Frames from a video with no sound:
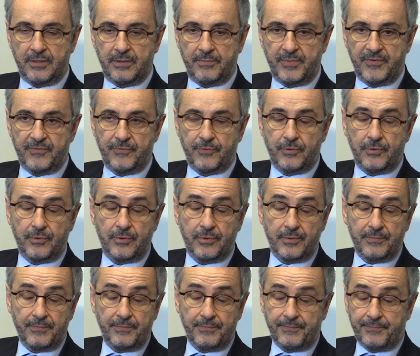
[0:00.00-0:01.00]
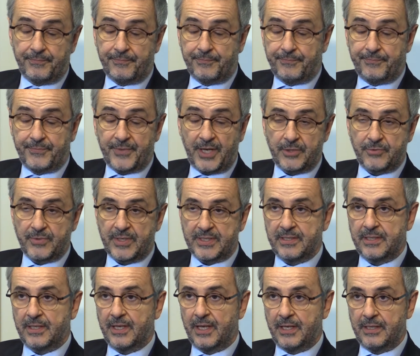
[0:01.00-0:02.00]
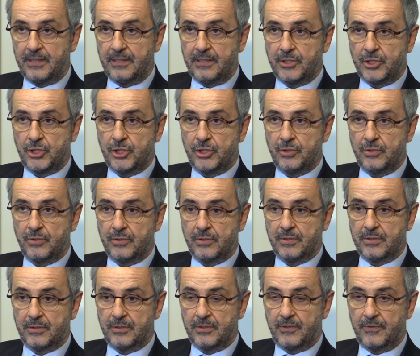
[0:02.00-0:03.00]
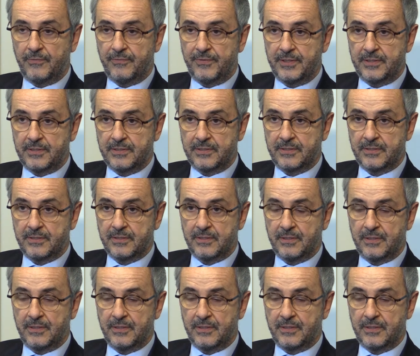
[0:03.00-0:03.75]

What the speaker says: before addressing any issue of this